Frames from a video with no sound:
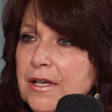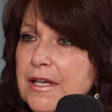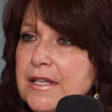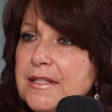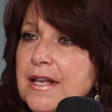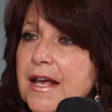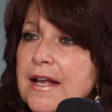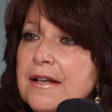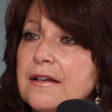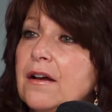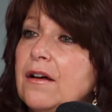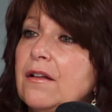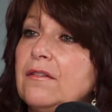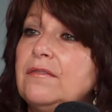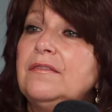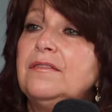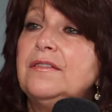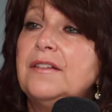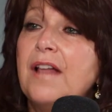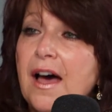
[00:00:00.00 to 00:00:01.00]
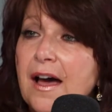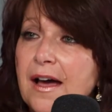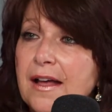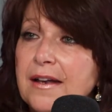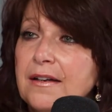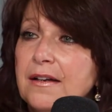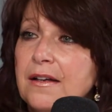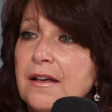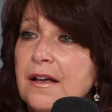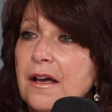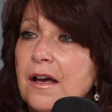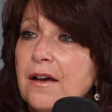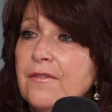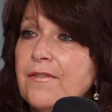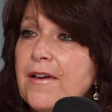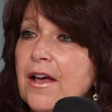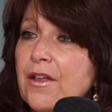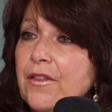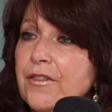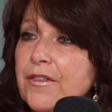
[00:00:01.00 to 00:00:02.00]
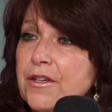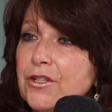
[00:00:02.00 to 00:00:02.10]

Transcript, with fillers: he's had a lot of health